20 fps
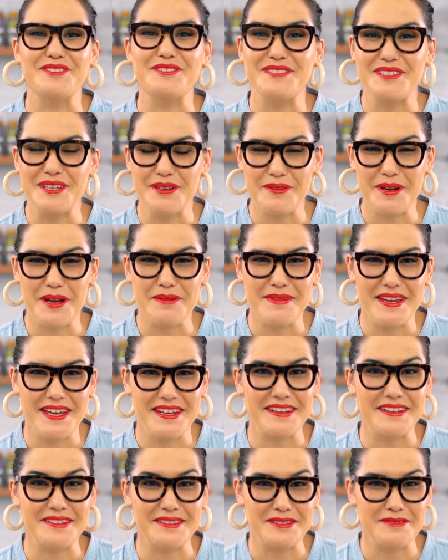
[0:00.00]
You'll see what I
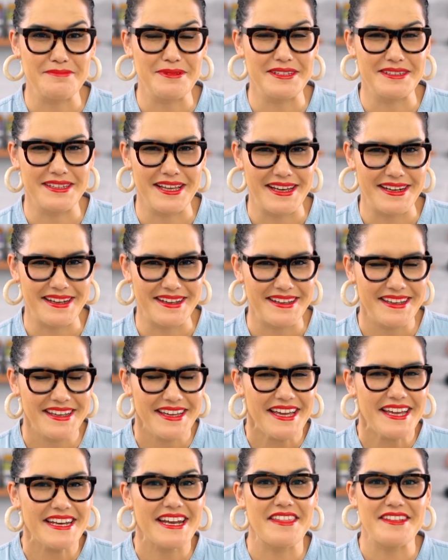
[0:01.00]
mean a little bit later.
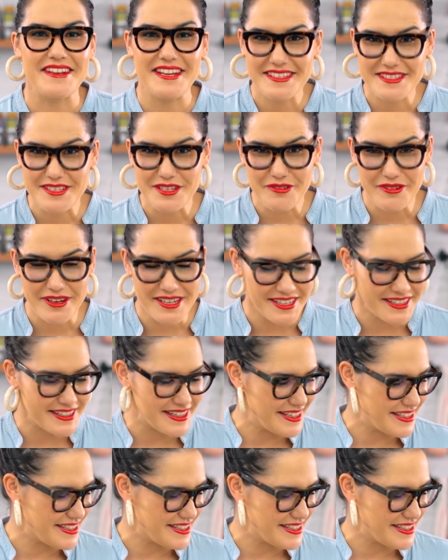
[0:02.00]
Now the next ingredient